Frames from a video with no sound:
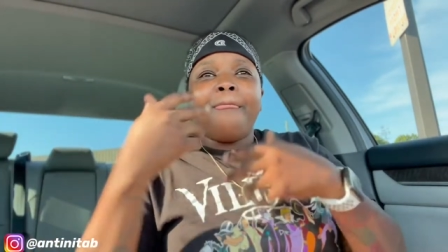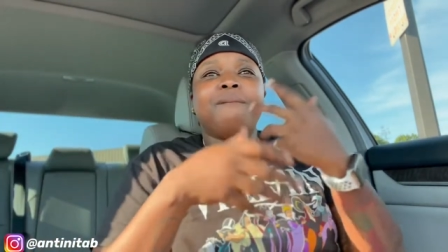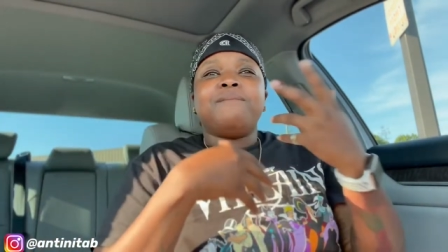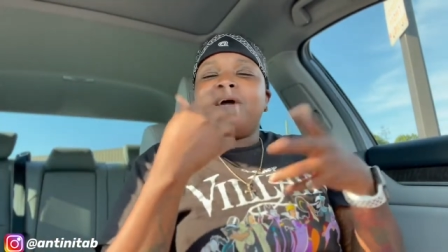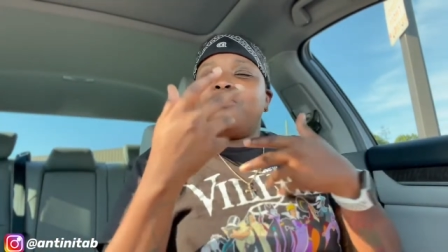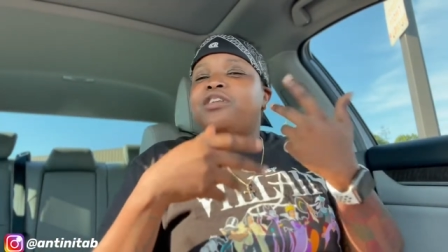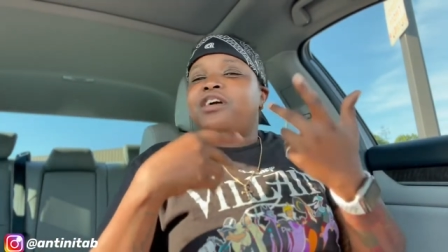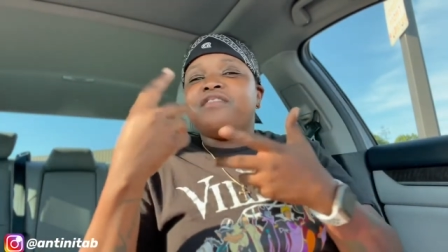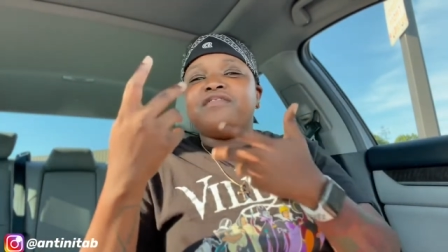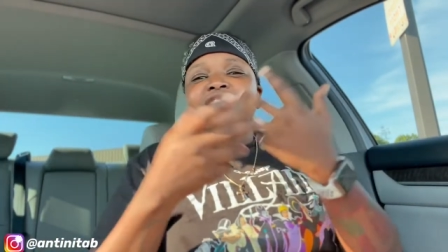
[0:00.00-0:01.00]
like with
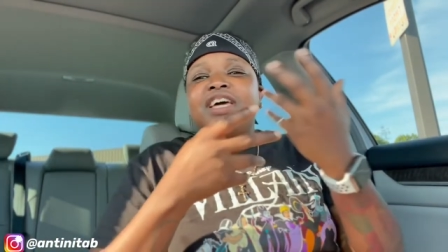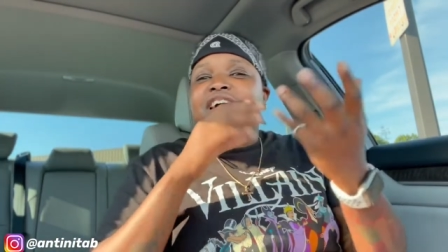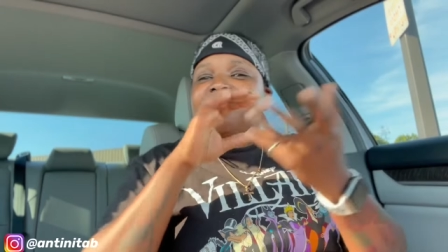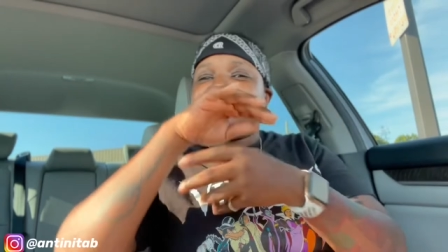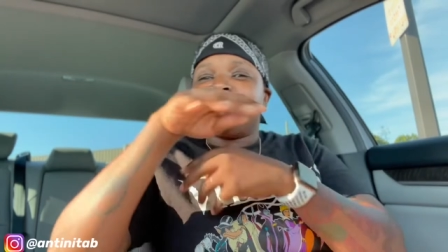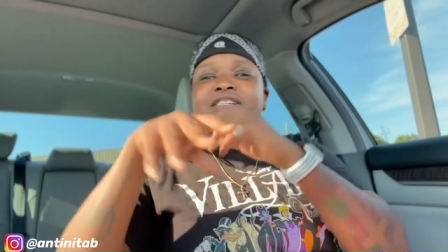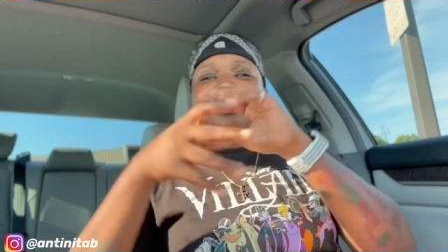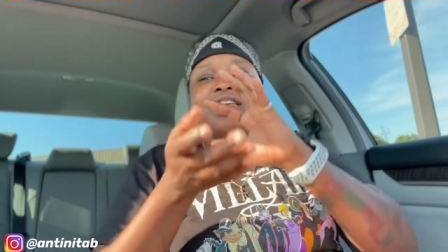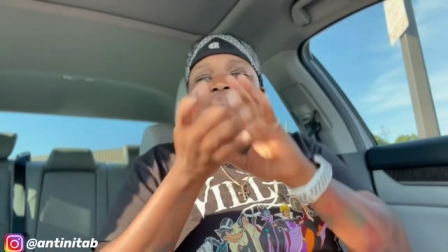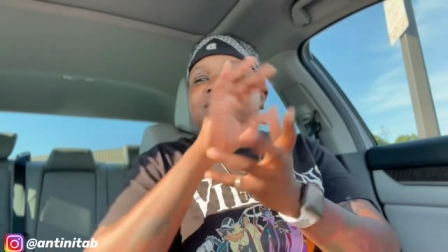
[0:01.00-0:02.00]
everything that's
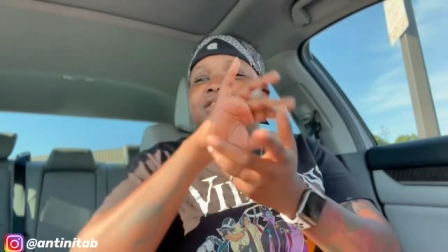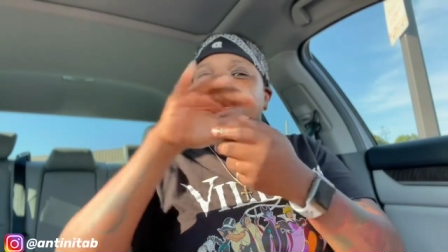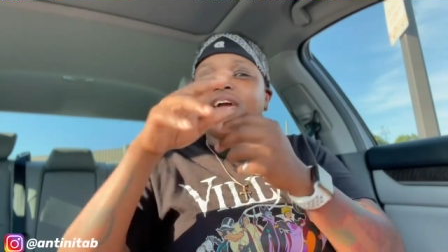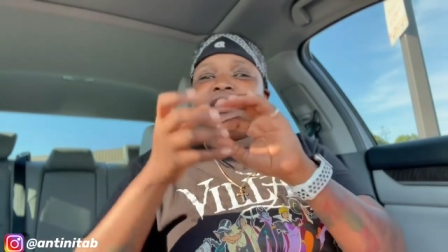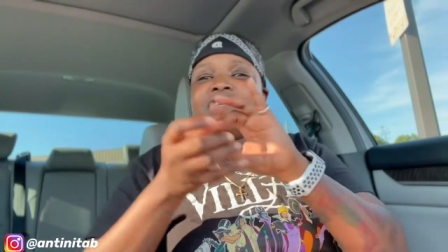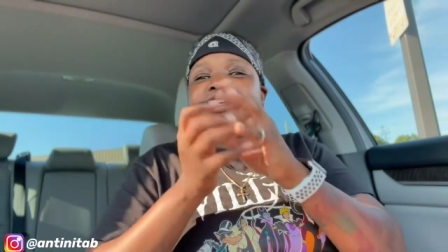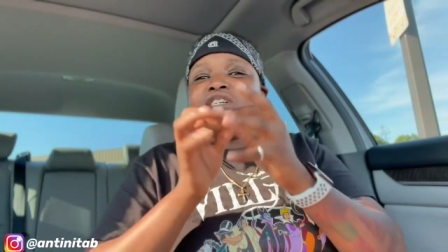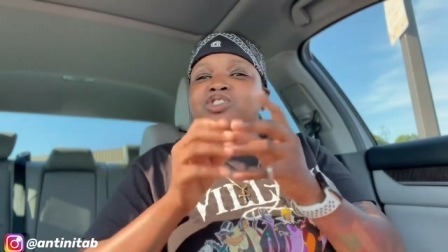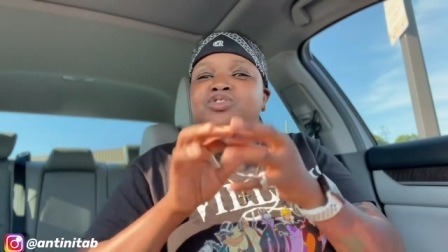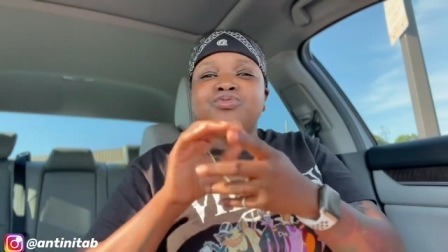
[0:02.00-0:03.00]
calamitying and
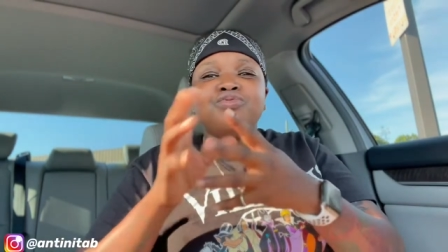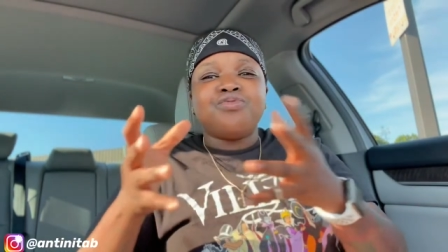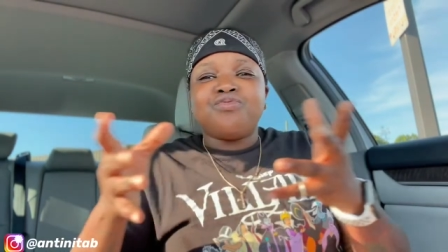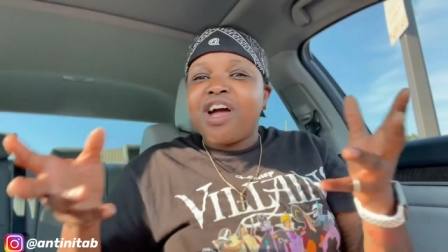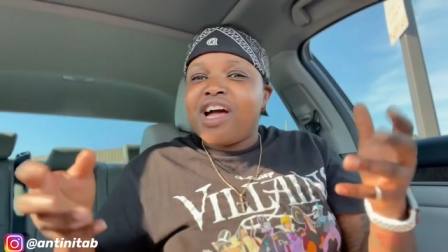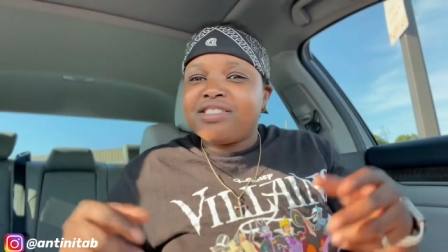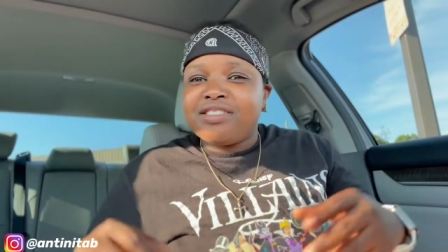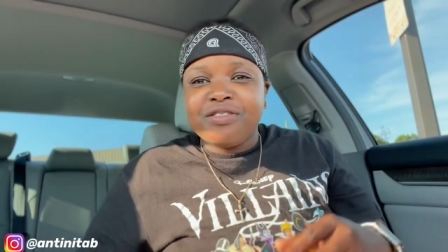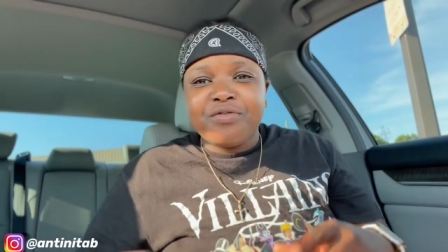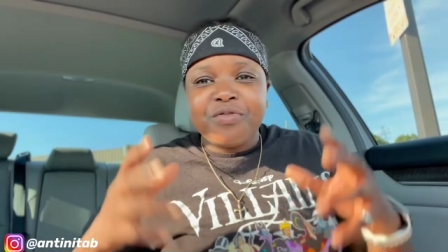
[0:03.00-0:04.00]
constructing
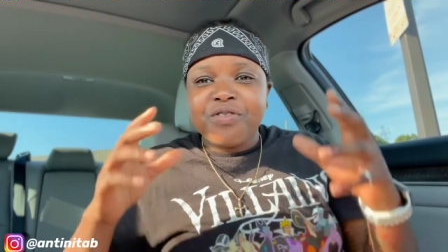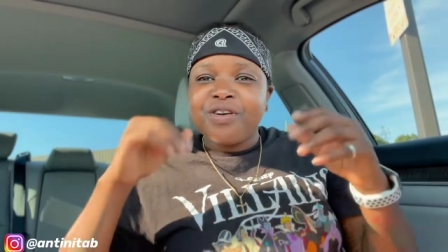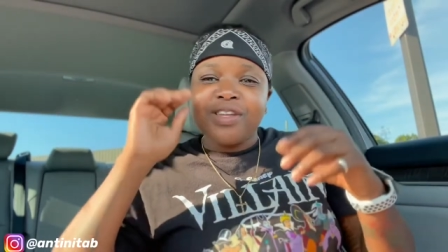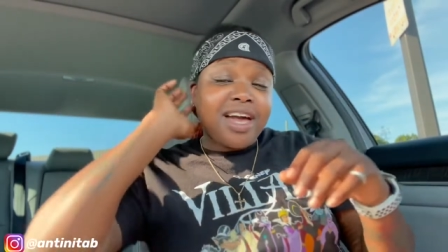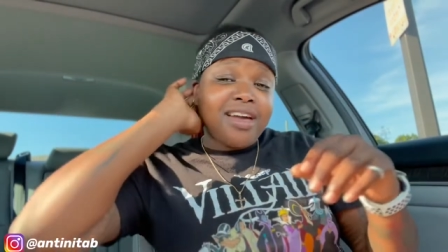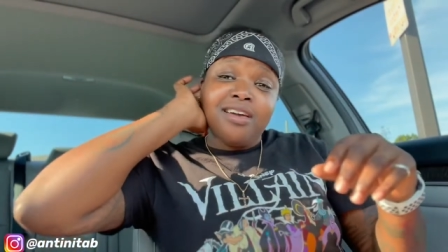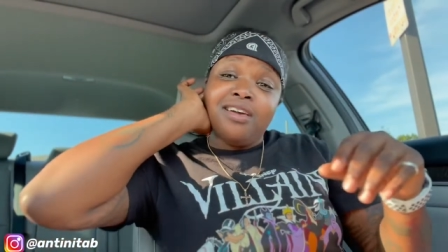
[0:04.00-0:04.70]
in the world, like